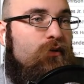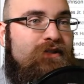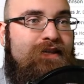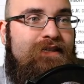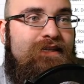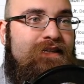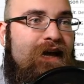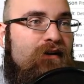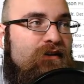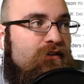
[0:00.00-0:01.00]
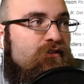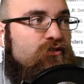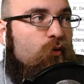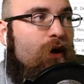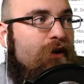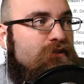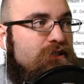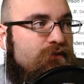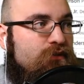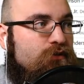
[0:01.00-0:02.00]
We'll take Keenan Allen here as our wide
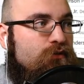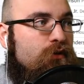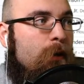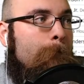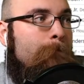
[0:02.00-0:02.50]
receiver too.